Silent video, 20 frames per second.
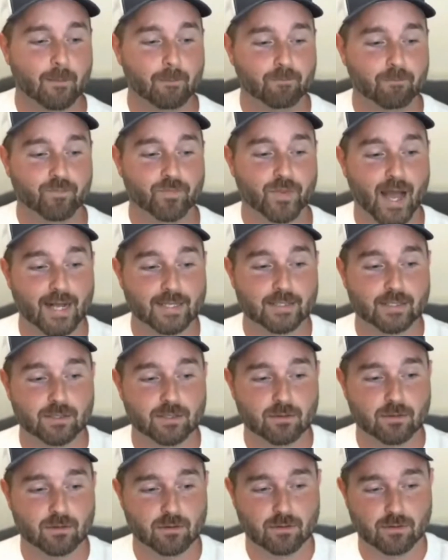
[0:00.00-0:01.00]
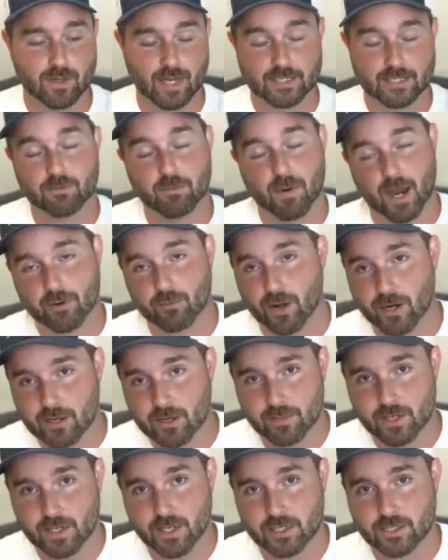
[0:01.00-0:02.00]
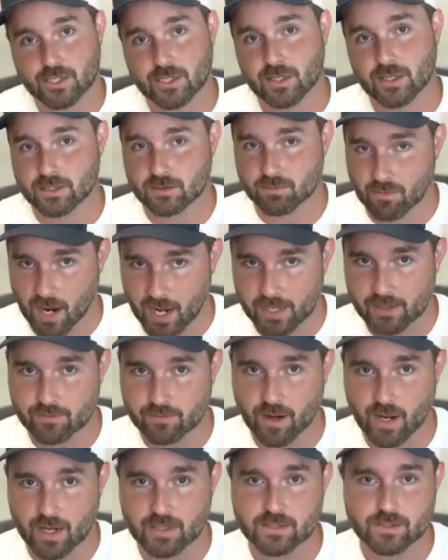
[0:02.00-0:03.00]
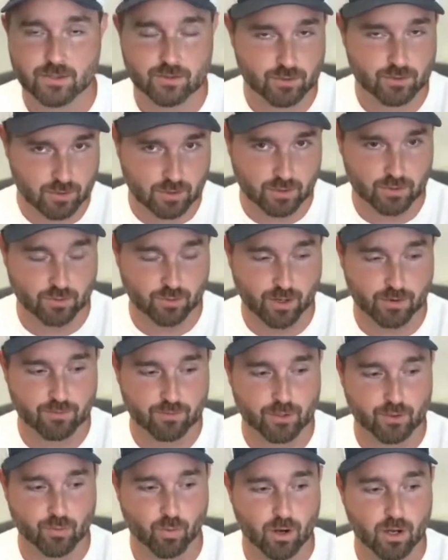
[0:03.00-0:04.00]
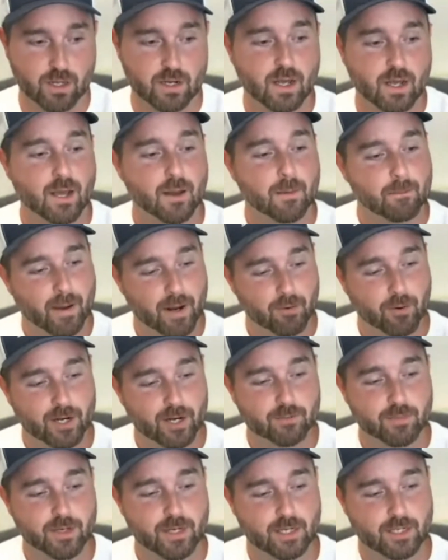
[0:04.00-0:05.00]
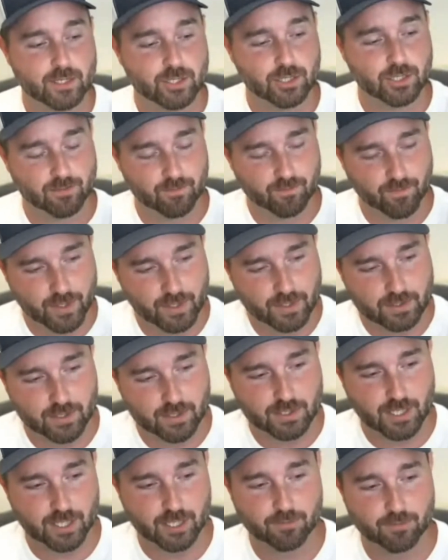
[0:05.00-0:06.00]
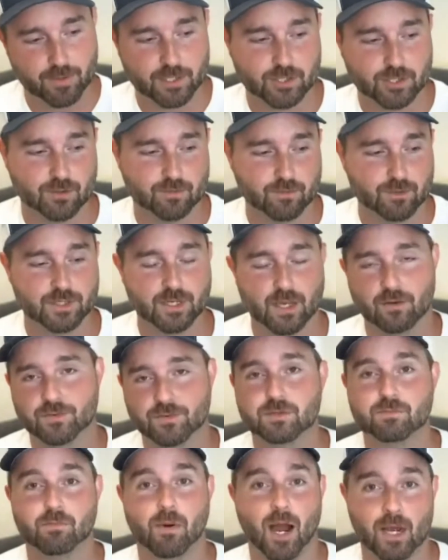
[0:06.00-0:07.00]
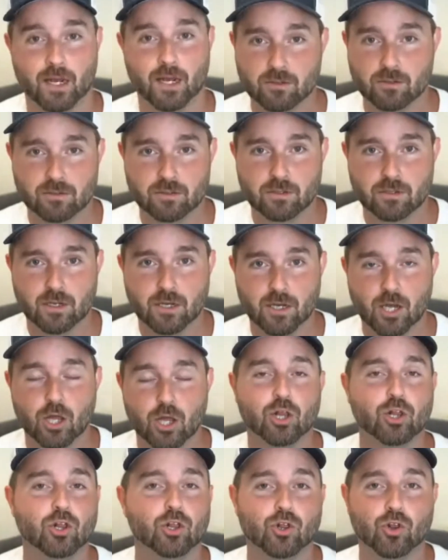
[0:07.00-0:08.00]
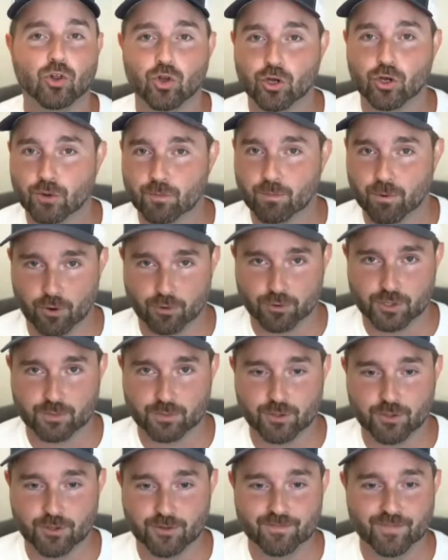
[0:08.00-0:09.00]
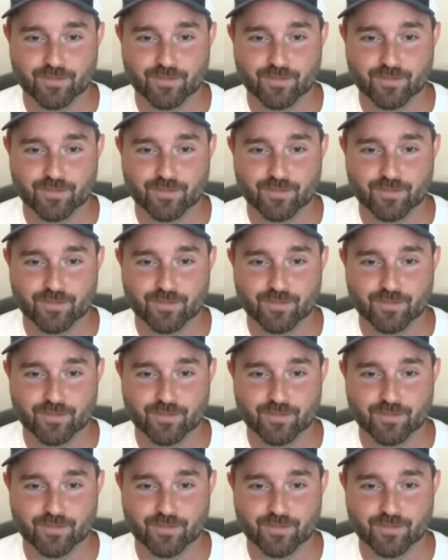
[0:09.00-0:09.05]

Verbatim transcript: That's that's my recommendation. That's my advice. You can do whatever you want. My recommendation is to take a picture of yourself, smile, look approachable,